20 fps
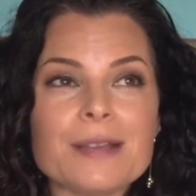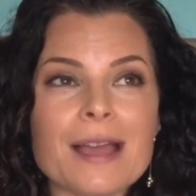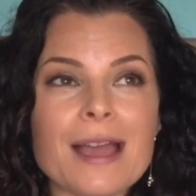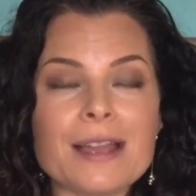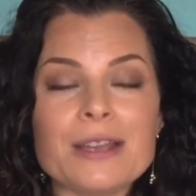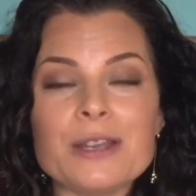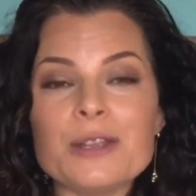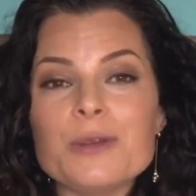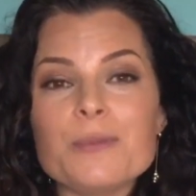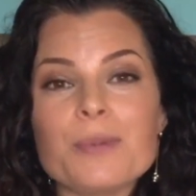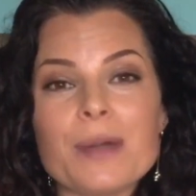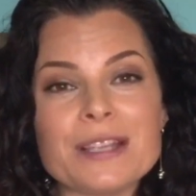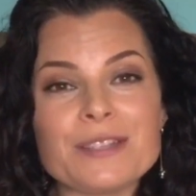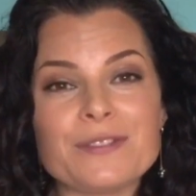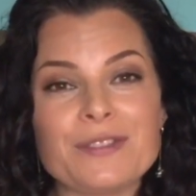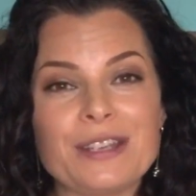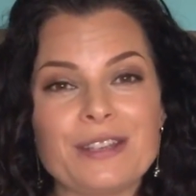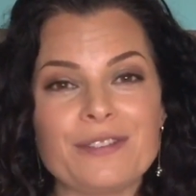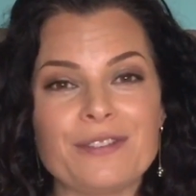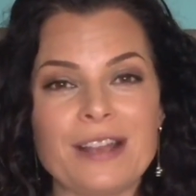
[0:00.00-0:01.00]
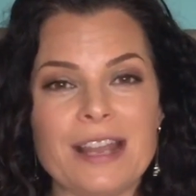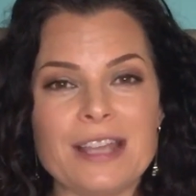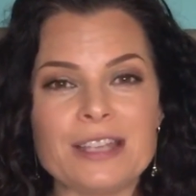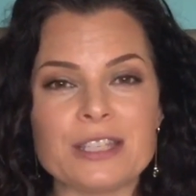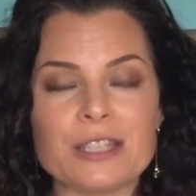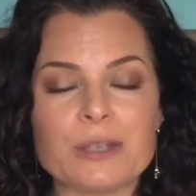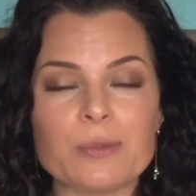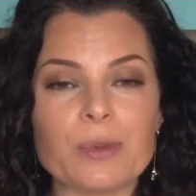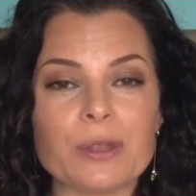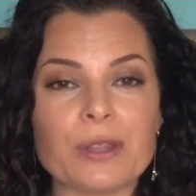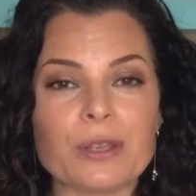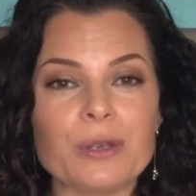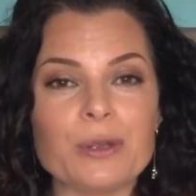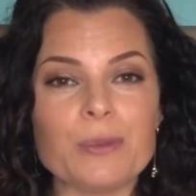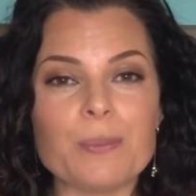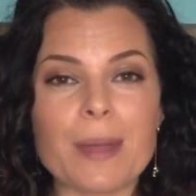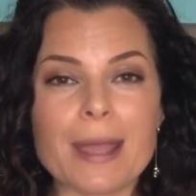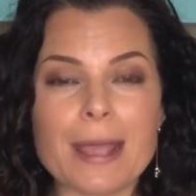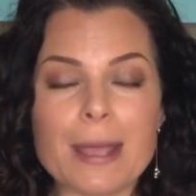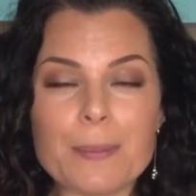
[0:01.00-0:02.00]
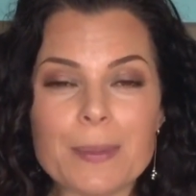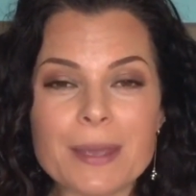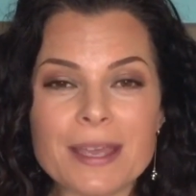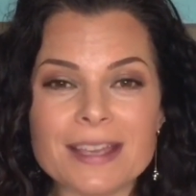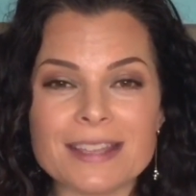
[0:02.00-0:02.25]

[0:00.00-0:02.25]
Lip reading: a new breastfeeding relationship with a new baby.